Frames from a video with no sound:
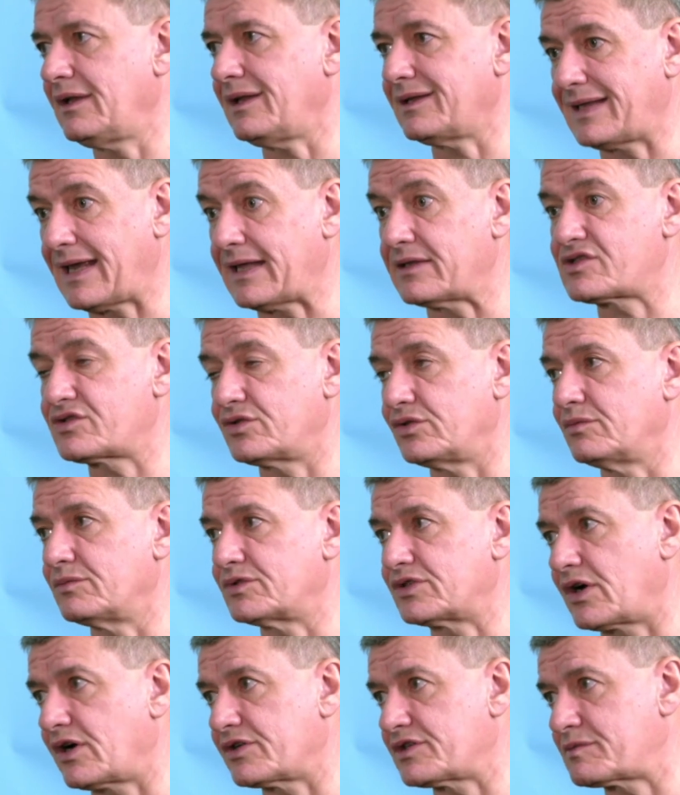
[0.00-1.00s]
against
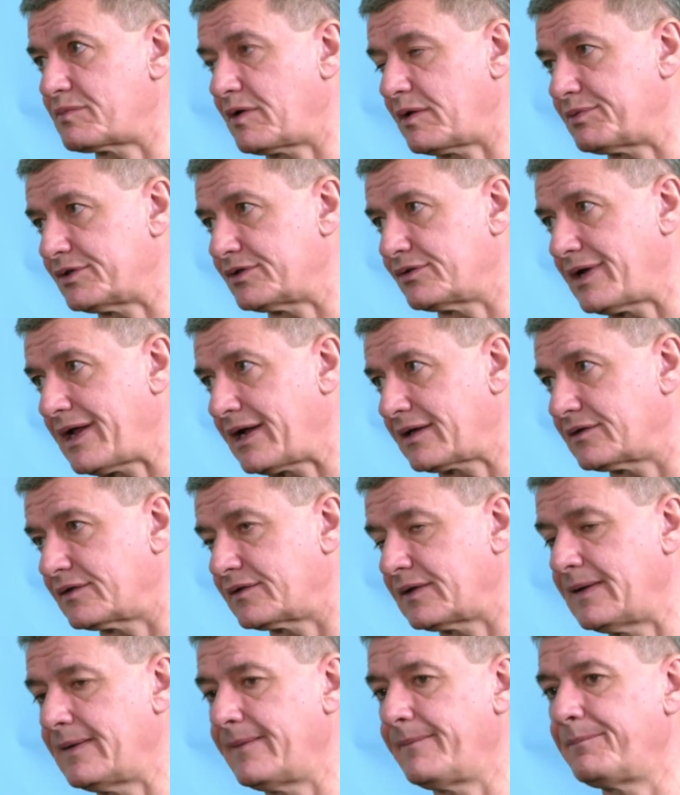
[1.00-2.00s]
whom charges might be
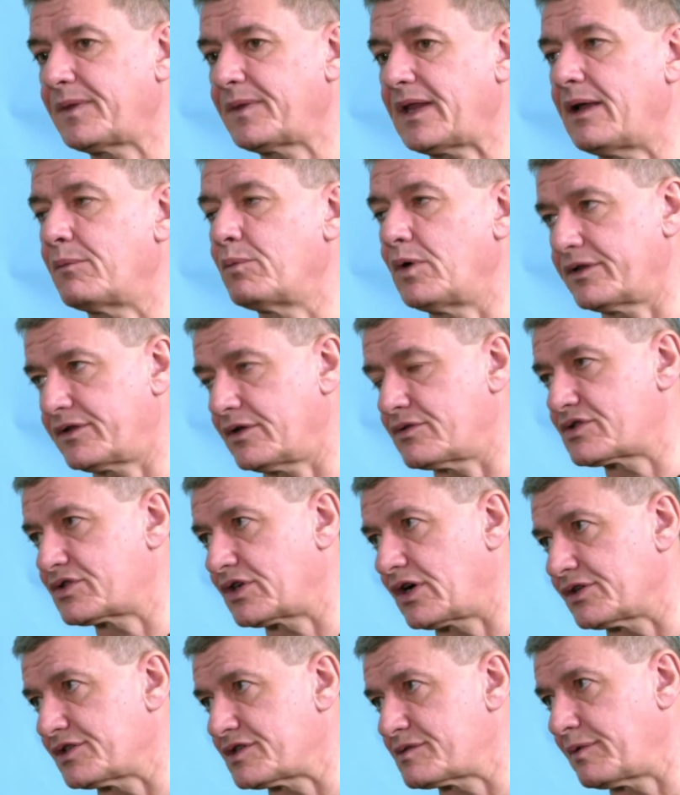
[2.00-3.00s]
directed and what those
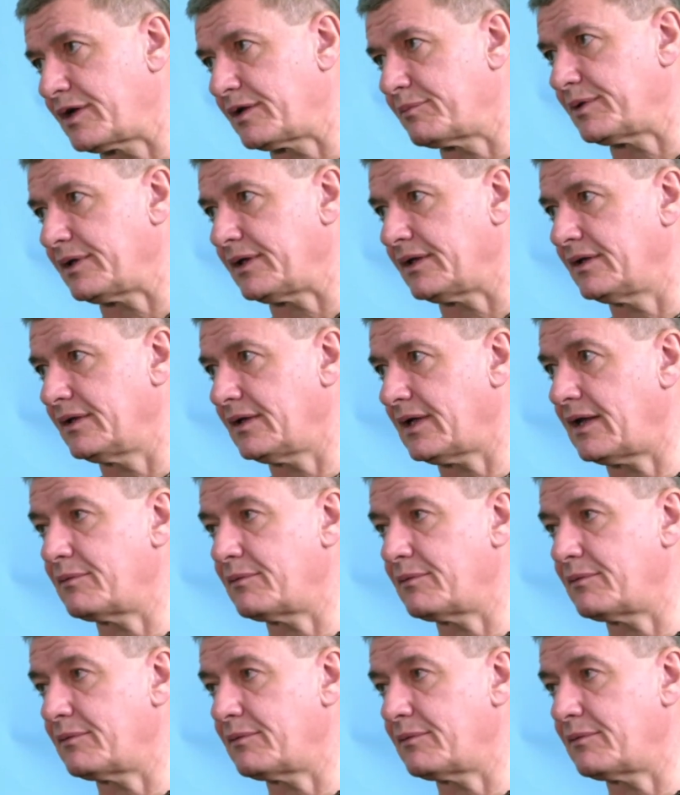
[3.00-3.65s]
charges might be.